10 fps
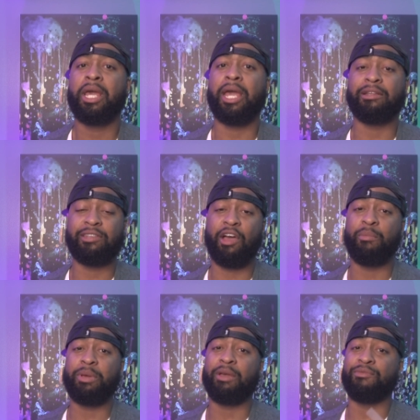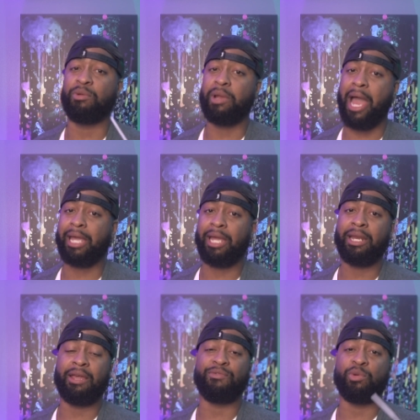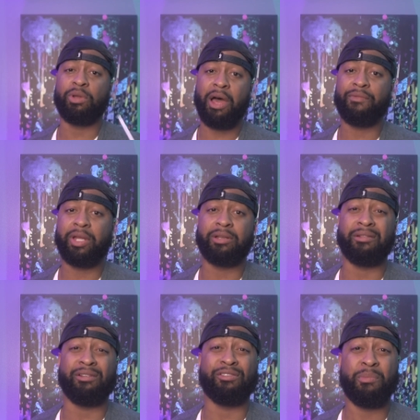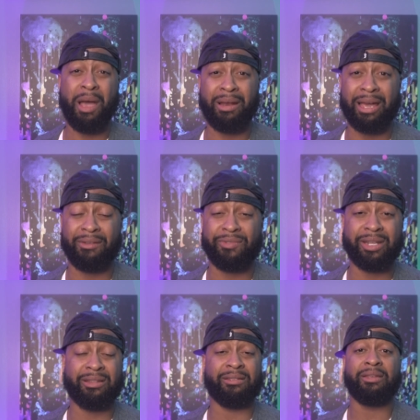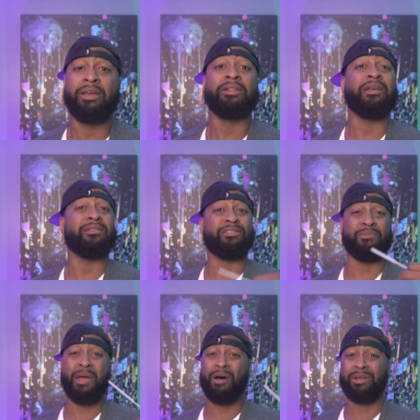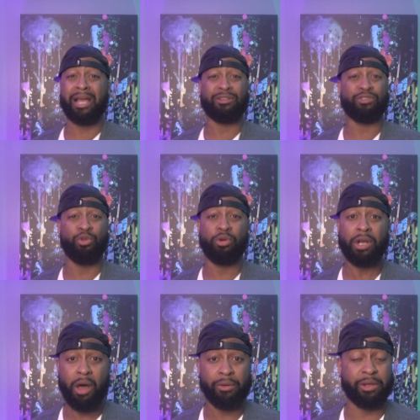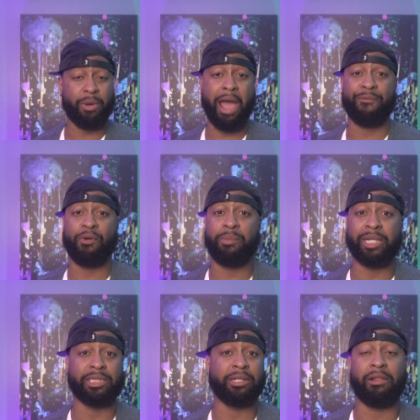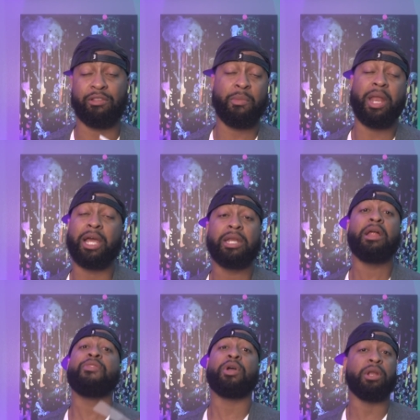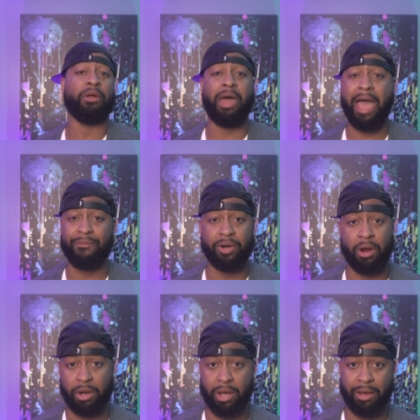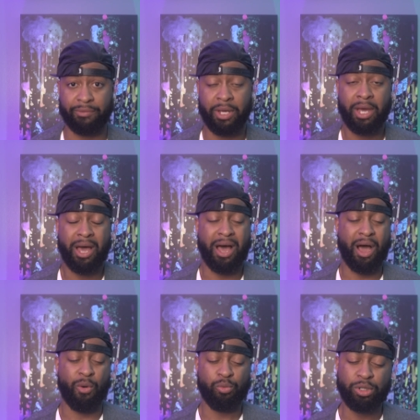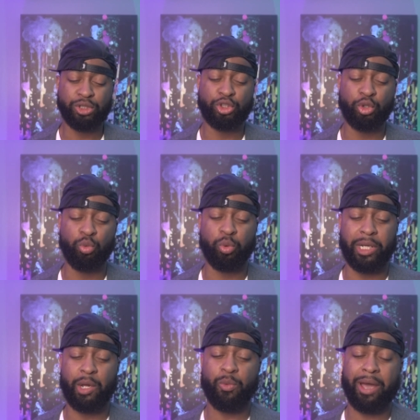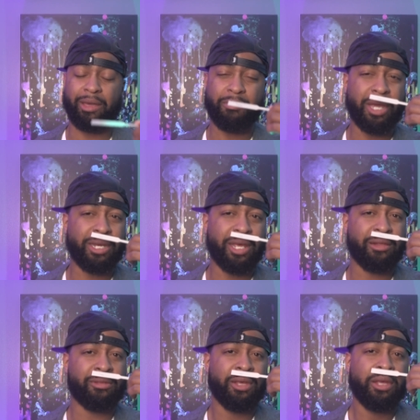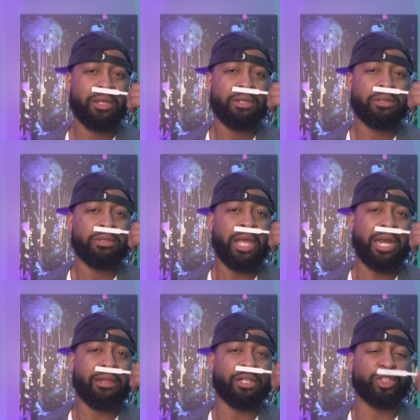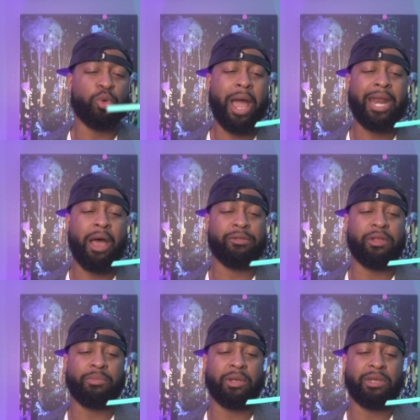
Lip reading: and tell me if you like it, if you love it. Does it smell like Aventus? Does it smell like the 2 clones that were aforementioned? Does it smell like another clone I haven't heard of? Would you really recommend this? And is the dry down something